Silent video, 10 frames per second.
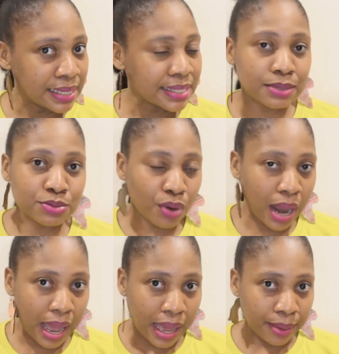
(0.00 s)

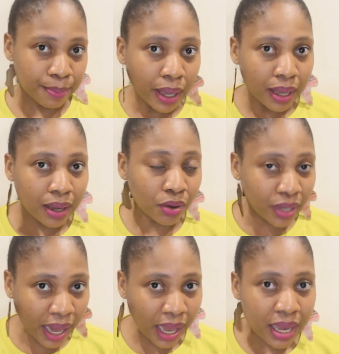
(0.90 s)
subscribe,
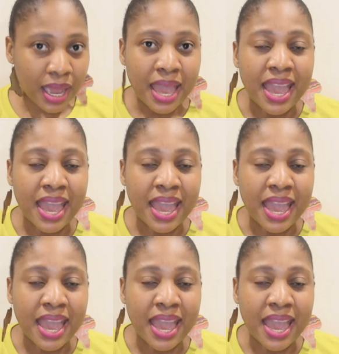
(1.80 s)
okay?